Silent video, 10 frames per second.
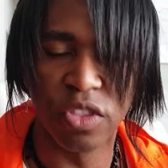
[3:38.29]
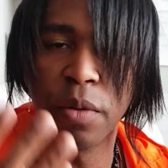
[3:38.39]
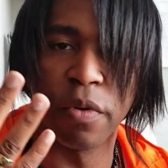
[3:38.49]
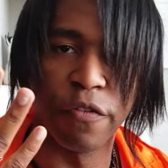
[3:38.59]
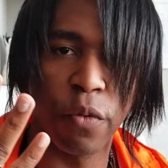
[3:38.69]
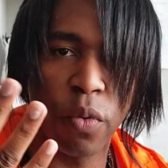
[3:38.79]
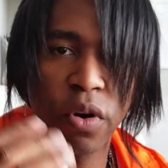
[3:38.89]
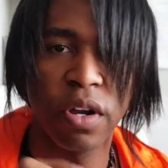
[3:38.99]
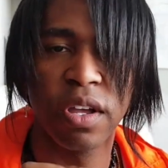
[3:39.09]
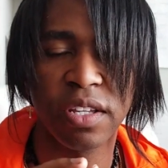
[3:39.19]
Number
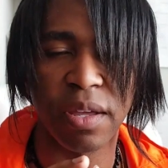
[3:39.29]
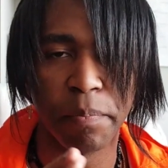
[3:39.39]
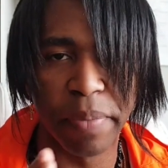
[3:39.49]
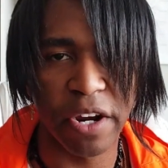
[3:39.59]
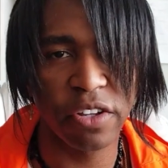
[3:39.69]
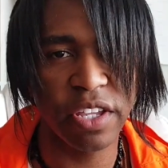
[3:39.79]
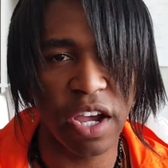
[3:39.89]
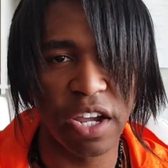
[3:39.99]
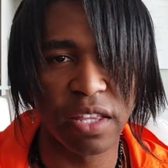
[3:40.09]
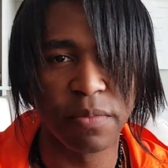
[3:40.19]
4, compare the
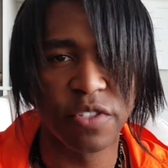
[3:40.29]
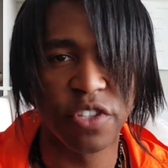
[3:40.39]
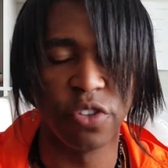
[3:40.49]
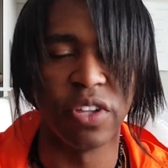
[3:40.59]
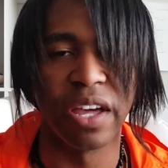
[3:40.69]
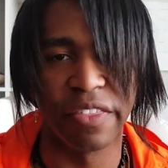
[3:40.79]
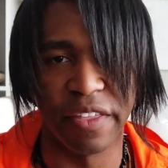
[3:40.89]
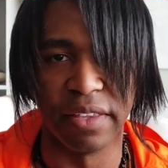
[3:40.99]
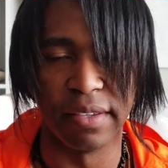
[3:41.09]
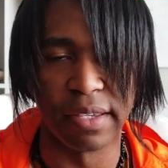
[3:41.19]
items to the
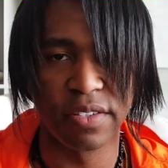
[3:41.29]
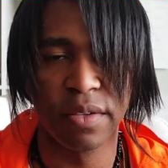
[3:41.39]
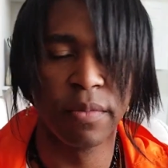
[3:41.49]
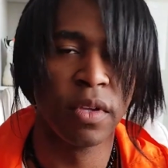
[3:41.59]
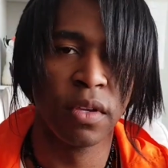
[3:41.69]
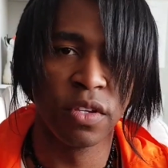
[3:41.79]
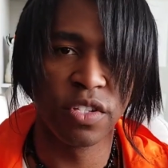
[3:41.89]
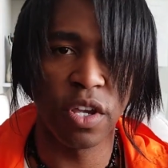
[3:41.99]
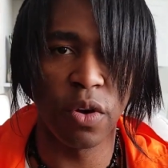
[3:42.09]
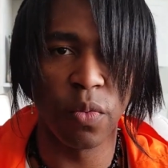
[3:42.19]
authentics.
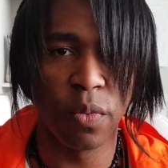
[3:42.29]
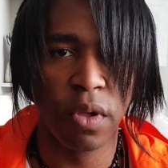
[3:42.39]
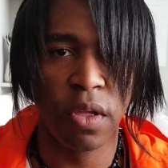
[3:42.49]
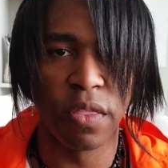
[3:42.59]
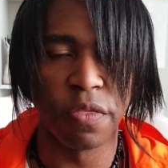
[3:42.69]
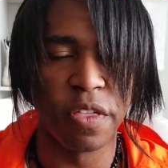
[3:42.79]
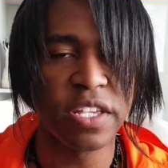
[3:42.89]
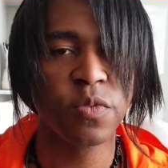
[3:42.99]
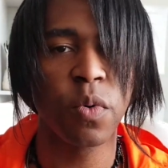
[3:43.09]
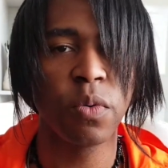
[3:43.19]
So
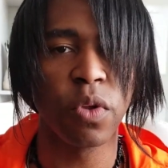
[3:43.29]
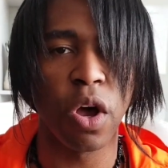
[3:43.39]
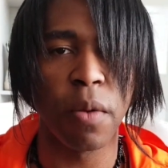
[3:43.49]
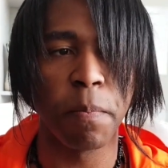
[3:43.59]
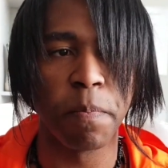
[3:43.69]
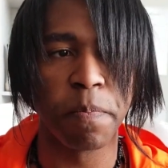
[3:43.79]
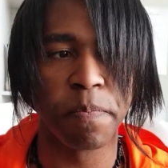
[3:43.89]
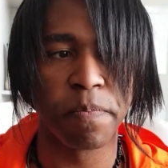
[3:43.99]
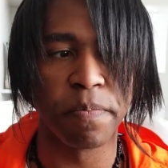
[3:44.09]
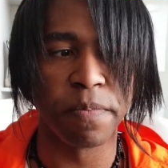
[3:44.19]
this won't
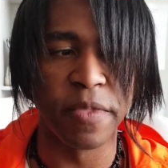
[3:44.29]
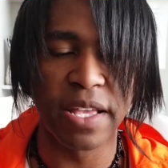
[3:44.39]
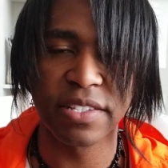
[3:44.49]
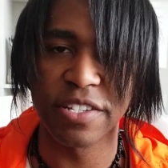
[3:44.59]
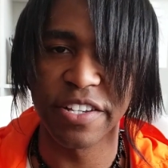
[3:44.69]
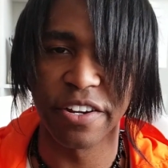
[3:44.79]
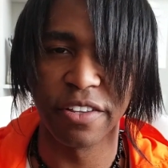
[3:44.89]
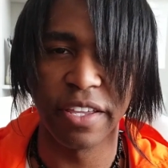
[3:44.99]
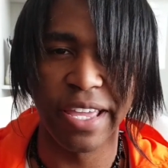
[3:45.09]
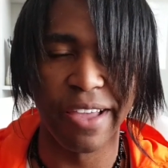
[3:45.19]

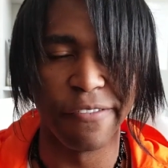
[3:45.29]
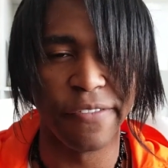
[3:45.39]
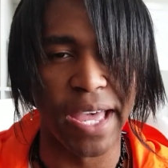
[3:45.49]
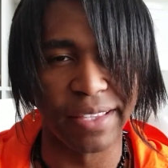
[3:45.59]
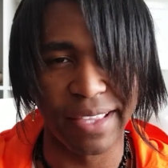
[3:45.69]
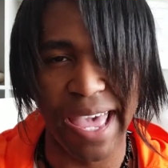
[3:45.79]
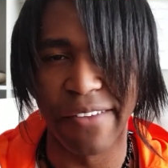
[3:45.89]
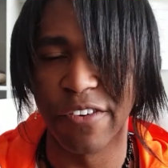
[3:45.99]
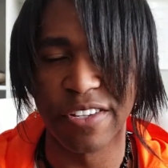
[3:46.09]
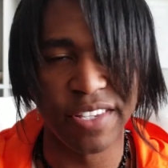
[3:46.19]
necessarily affect
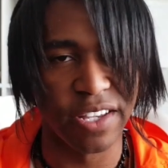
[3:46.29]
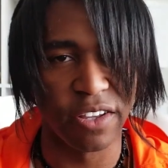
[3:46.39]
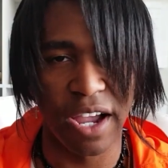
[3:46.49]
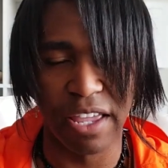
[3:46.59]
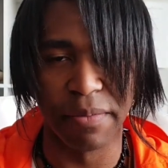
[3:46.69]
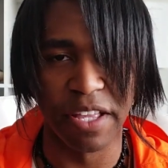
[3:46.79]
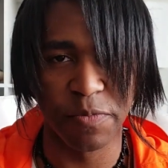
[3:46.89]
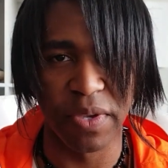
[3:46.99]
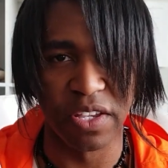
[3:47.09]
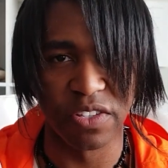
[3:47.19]
every single item that's
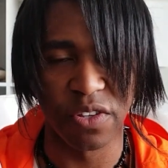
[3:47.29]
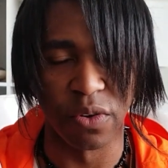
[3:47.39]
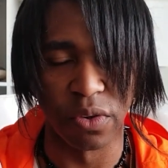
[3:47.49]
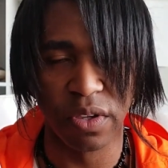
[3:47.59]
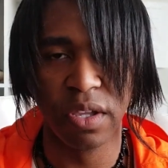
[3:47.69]
being sold.